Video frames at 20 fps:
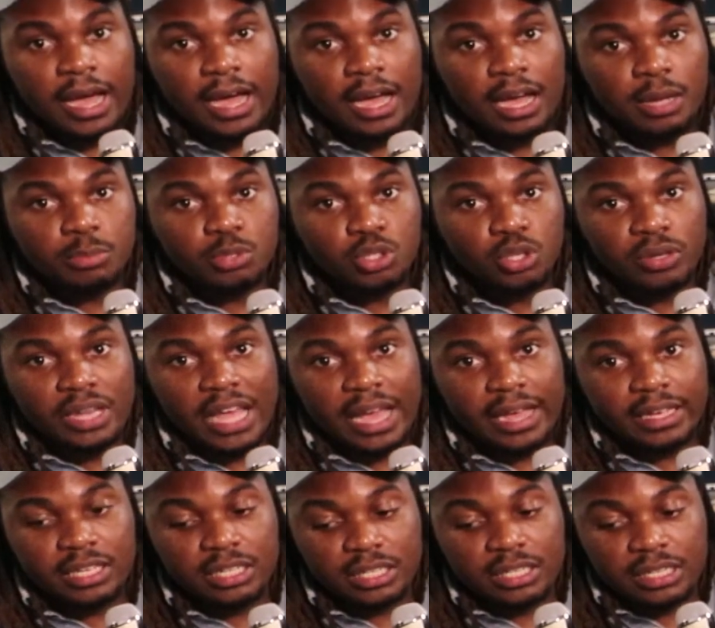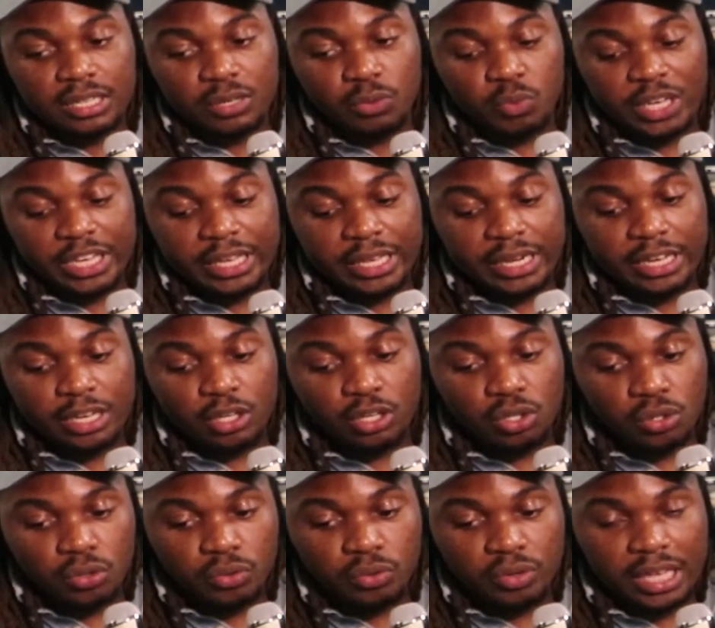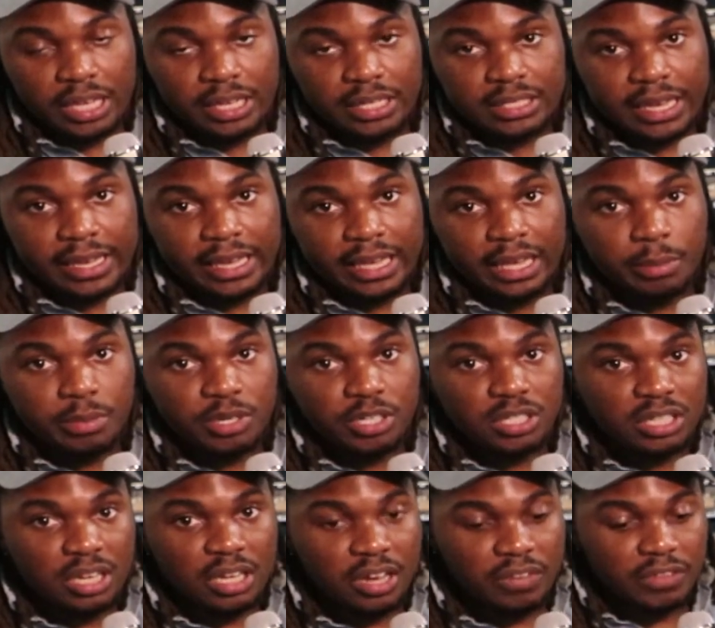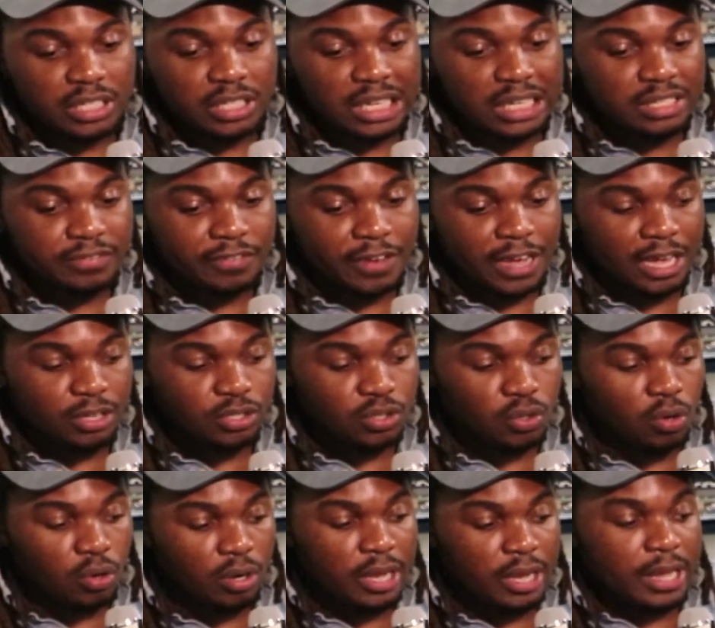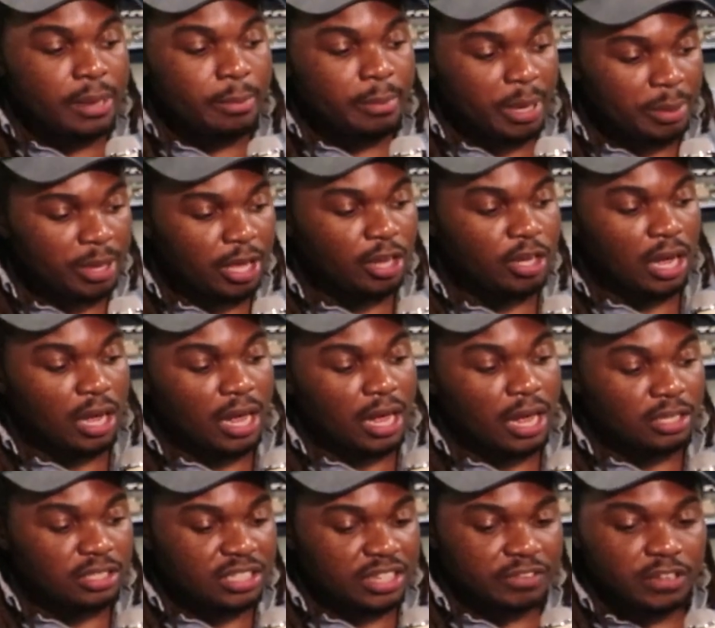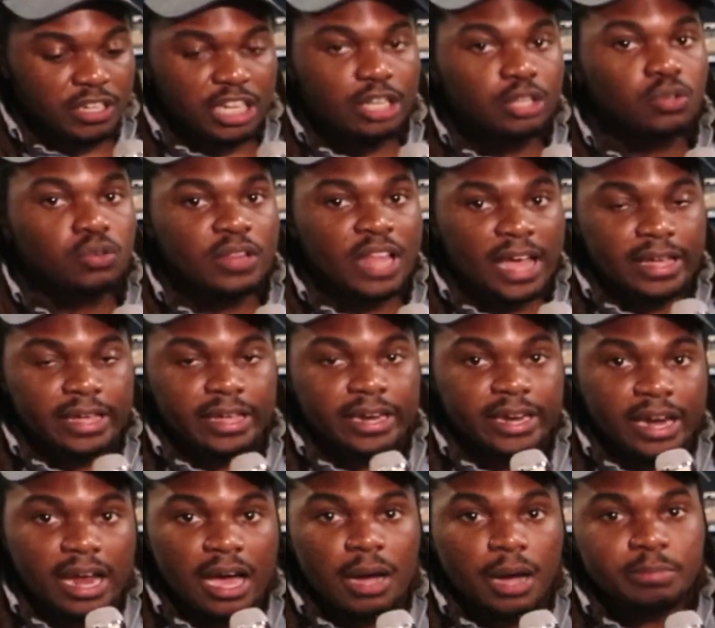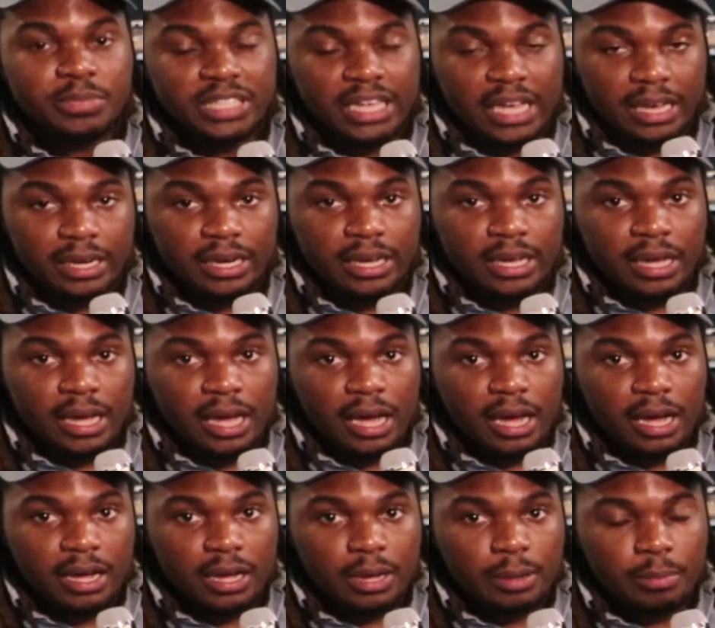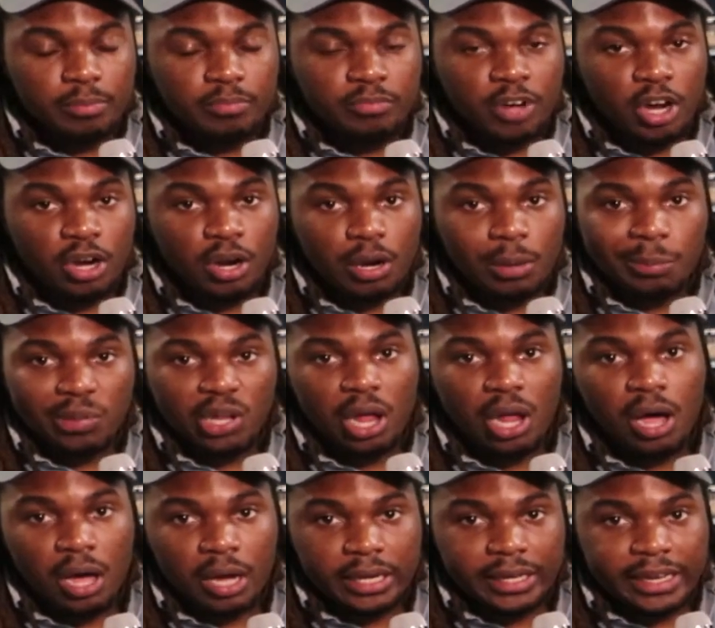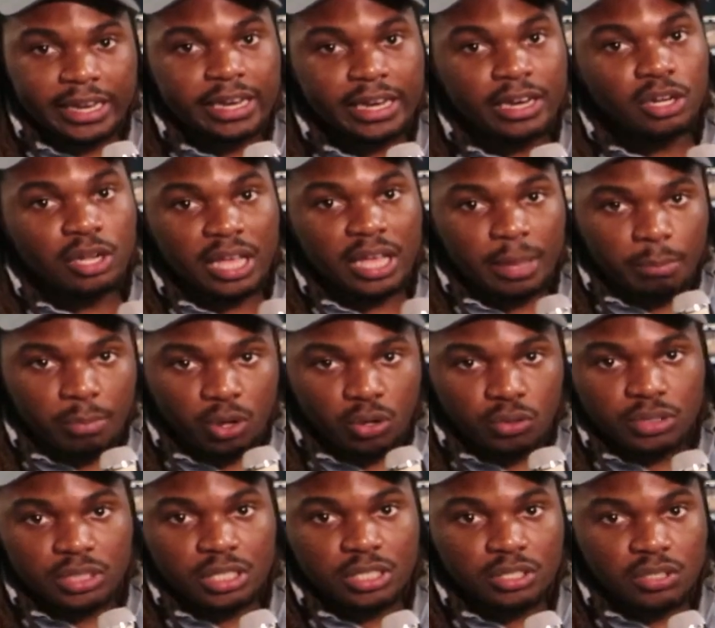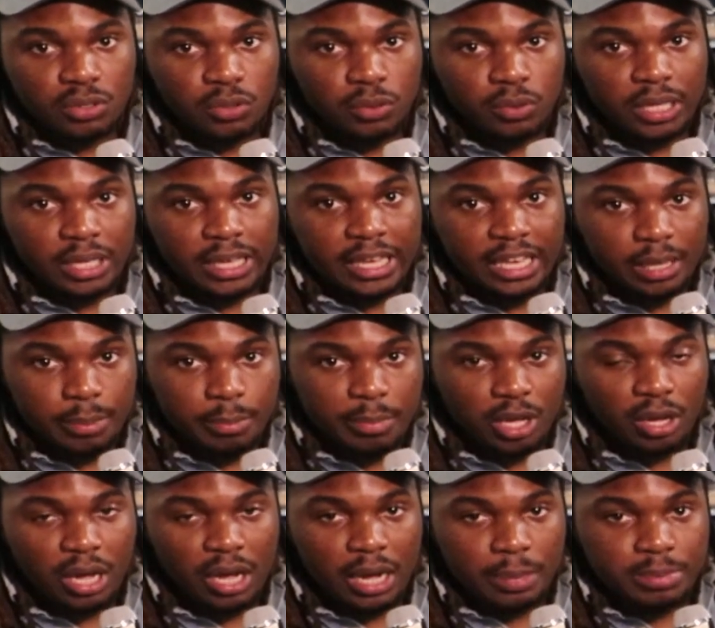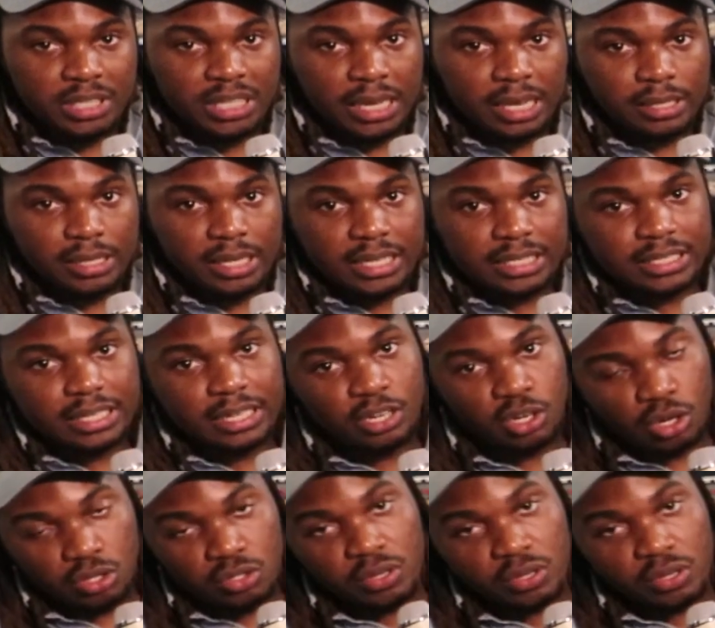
so that we can include things like images of the test files, or maybe I'll definitely include that in an update on our blog, and then it'll get posted to the email update list, and it'll also get